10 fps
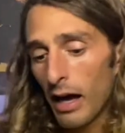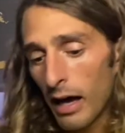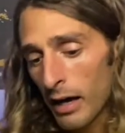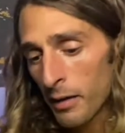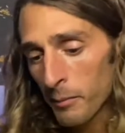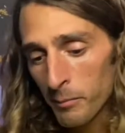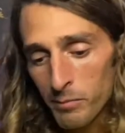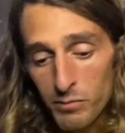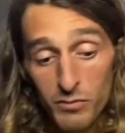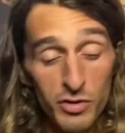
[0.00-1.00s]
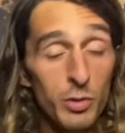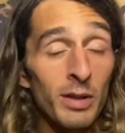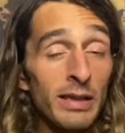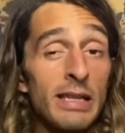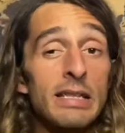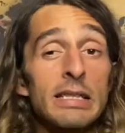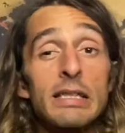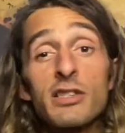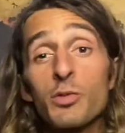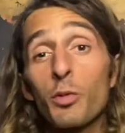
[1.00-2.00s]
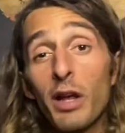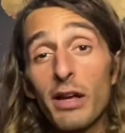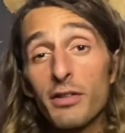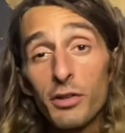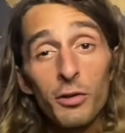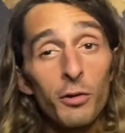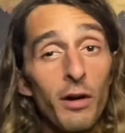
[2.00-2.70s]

I'm doing this is what I do,